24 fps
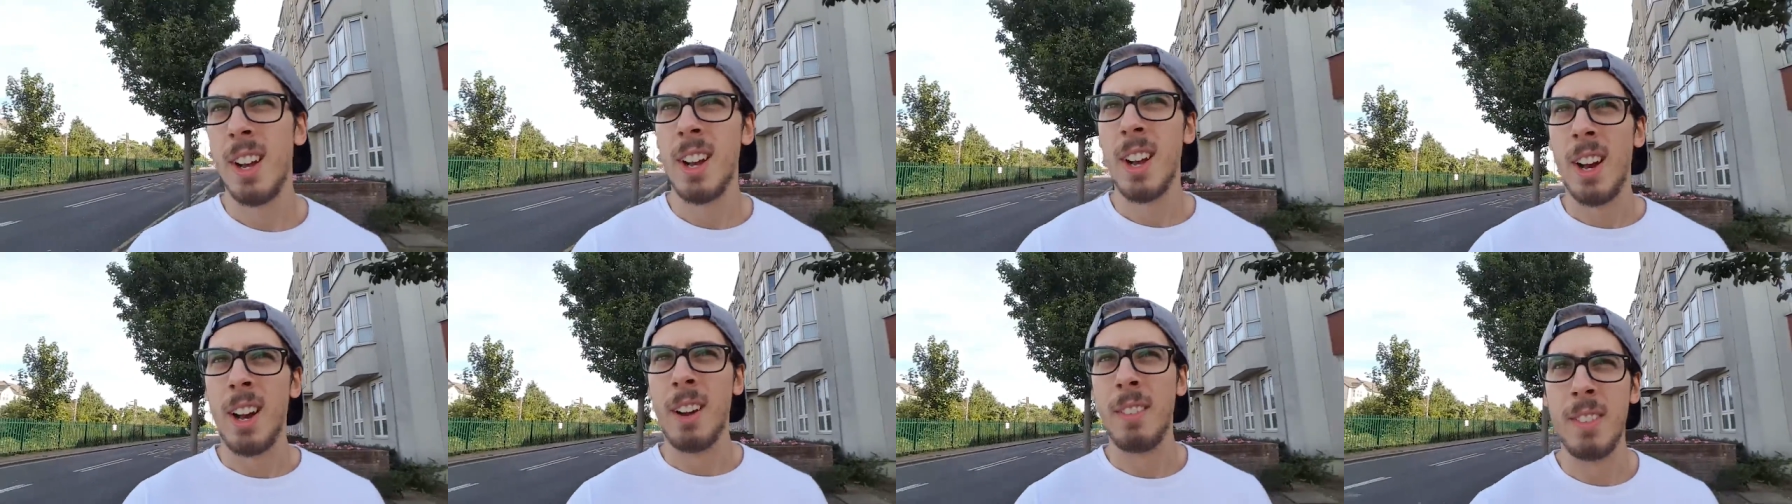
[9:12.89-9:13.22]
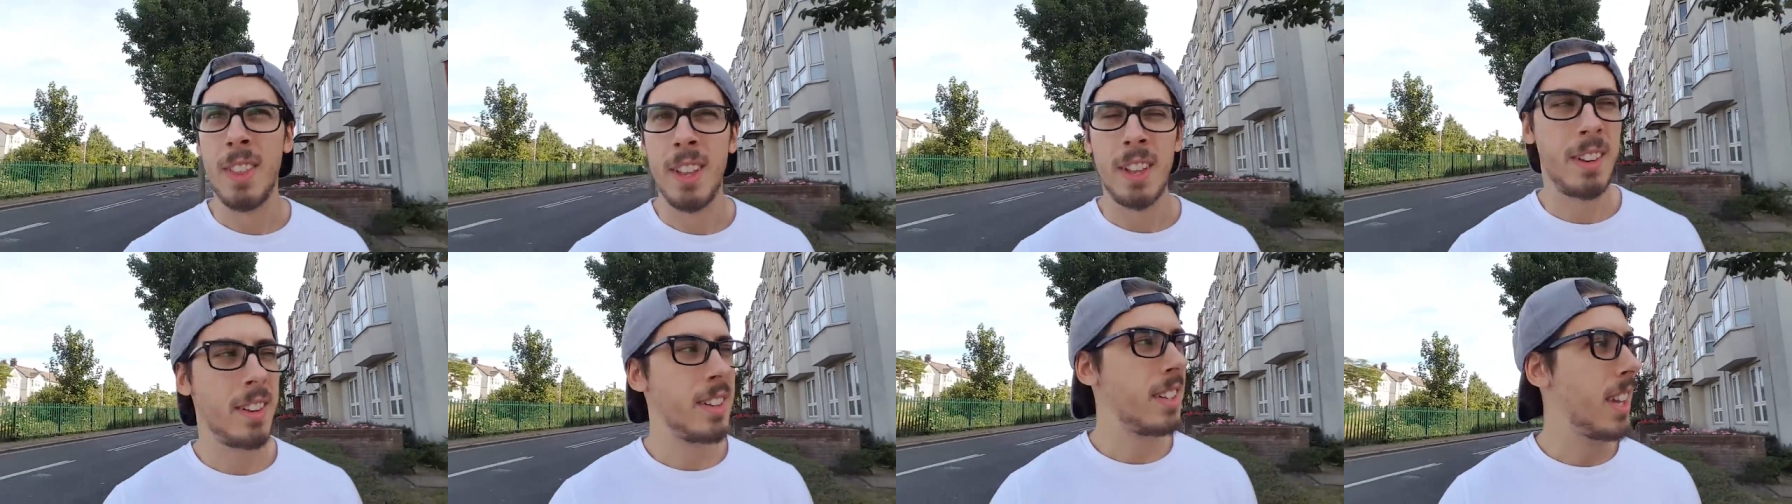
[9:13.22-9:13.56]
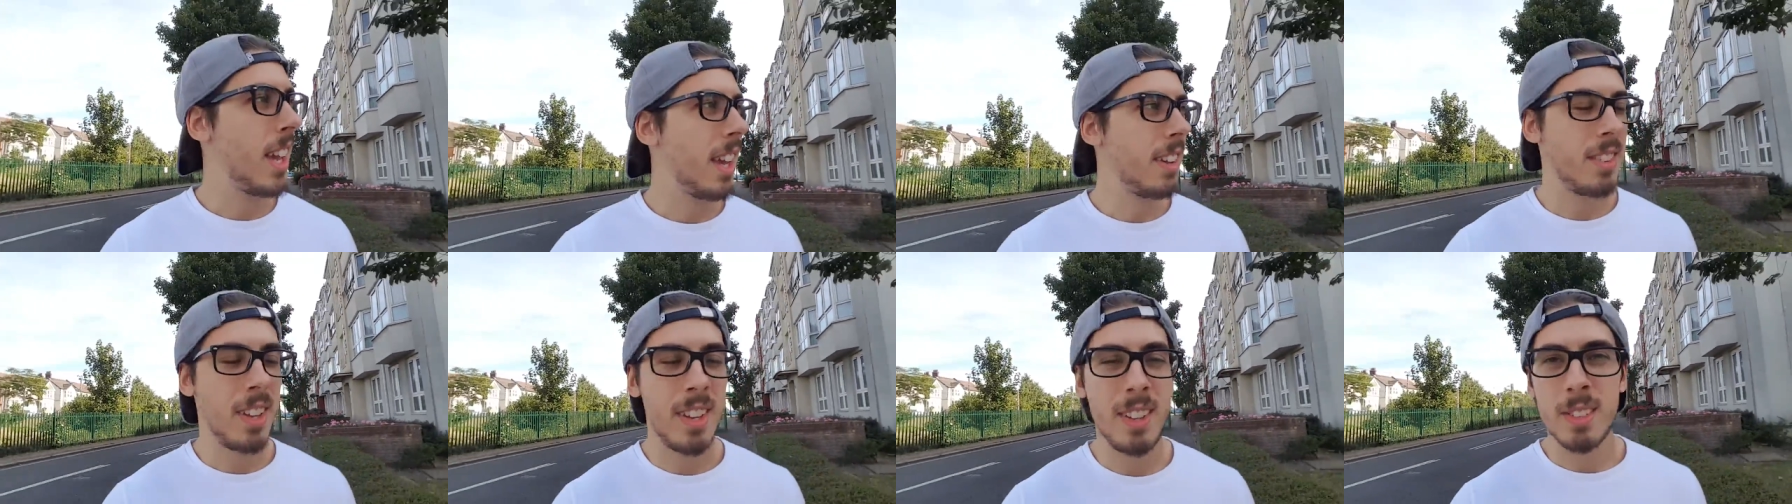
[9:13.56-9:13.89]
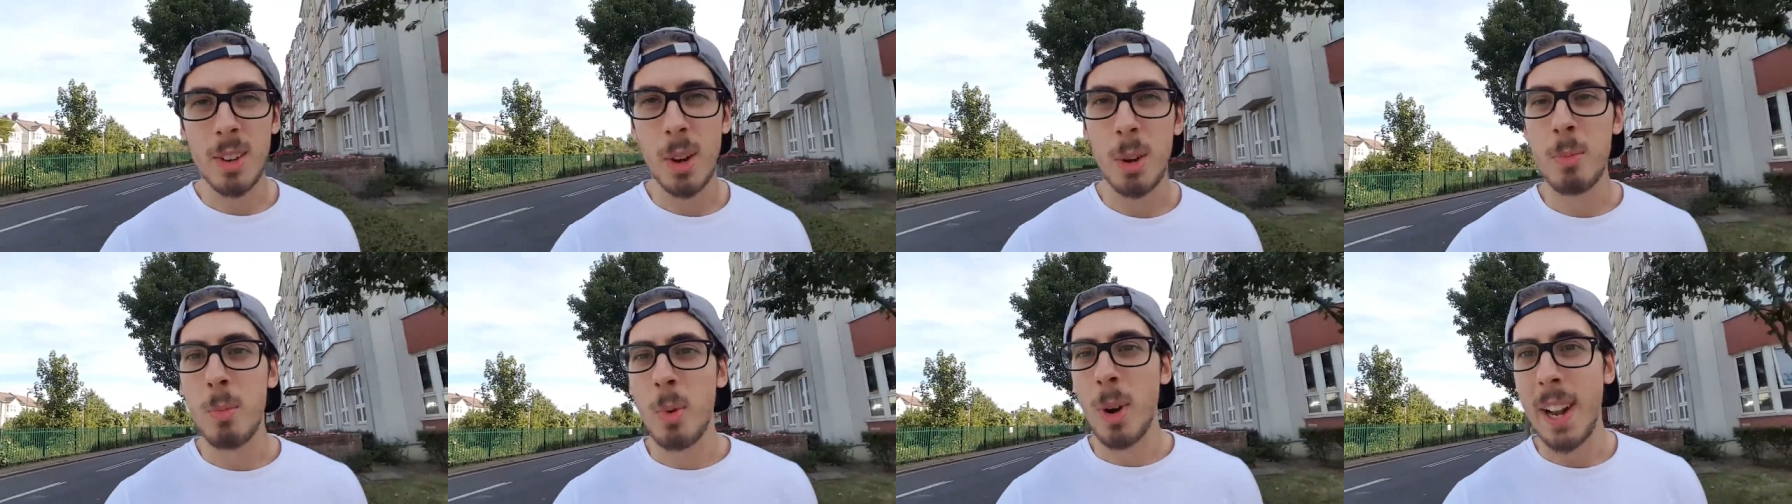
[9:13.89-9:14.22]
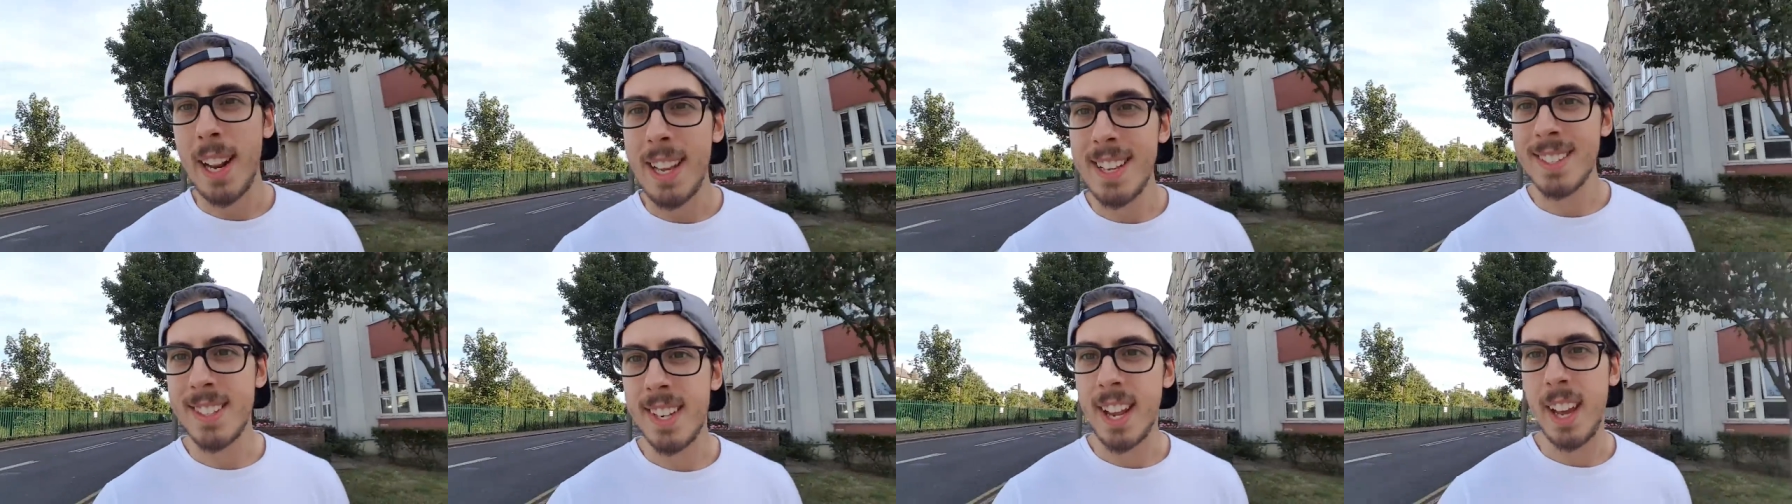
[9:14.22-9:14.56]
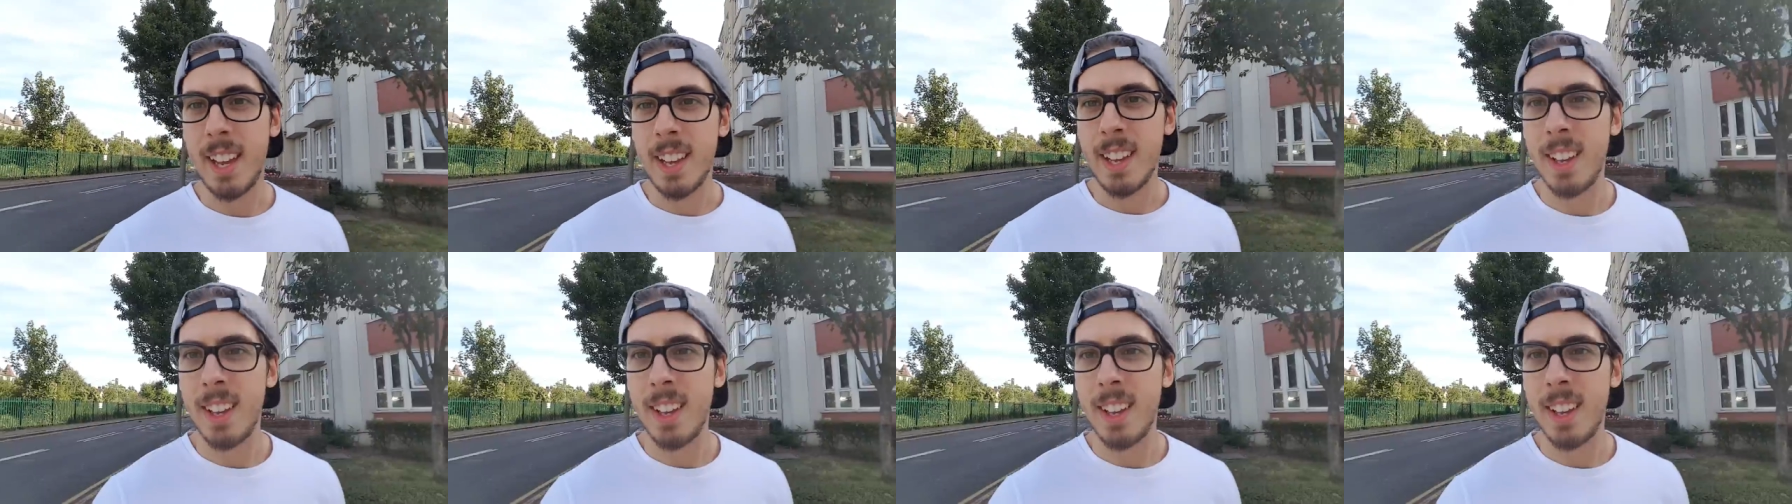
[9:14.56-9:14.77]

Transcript: of the Yeezys on release date.